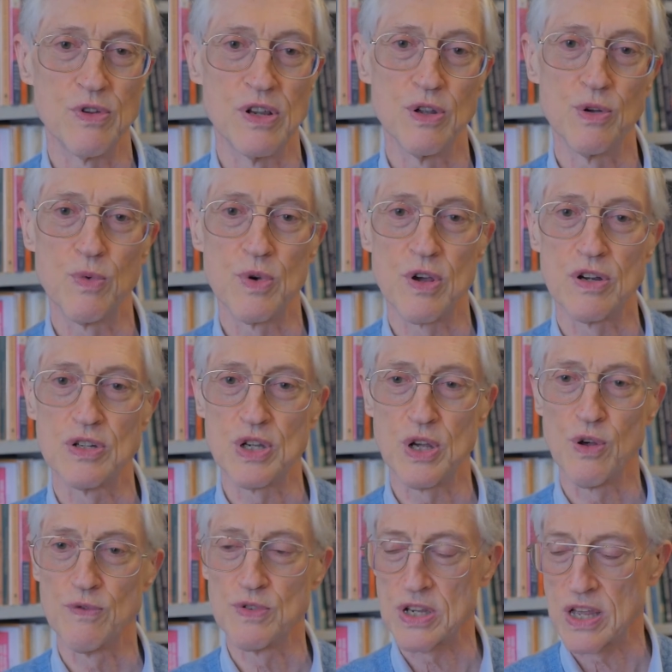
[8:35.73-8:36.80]
to deal with
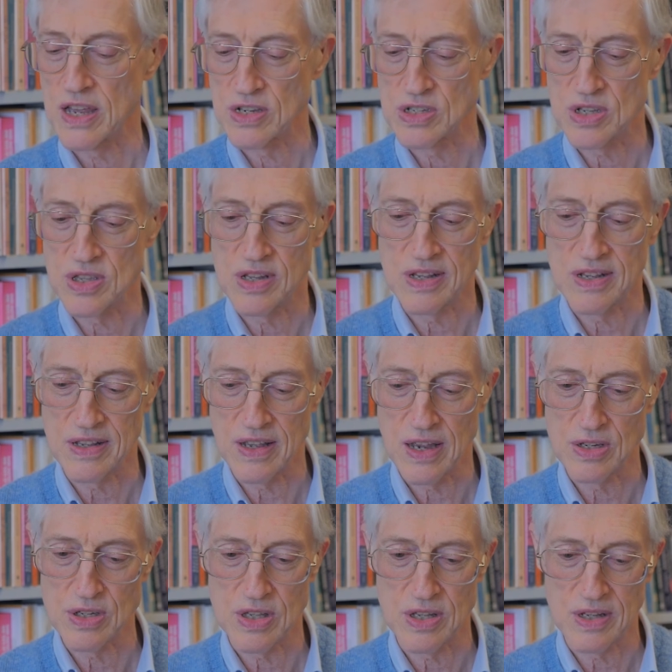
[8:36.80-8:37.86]
ourselves as
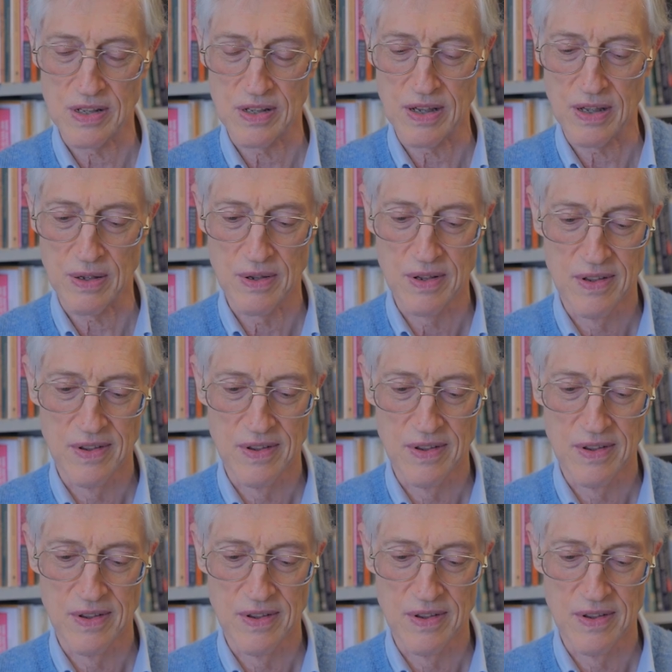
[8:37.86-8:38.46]
the